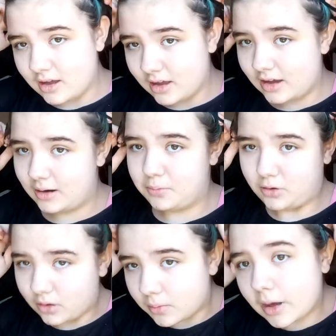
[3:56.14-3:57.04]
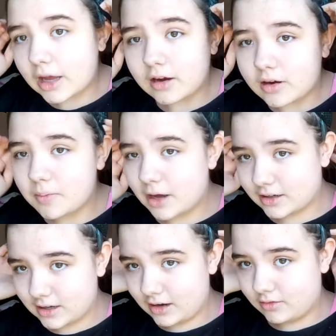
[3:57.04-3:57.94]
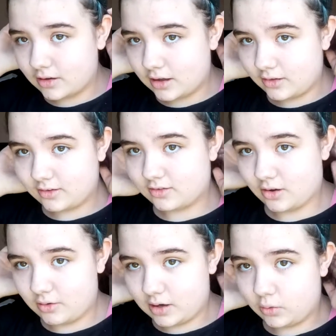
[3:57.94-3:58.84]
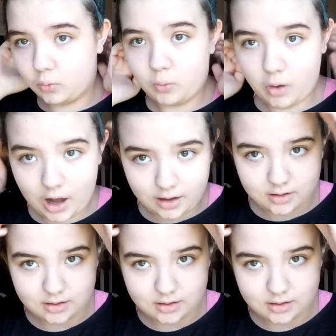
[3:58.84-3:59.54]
gotta pull my hairnet back down because it's going wah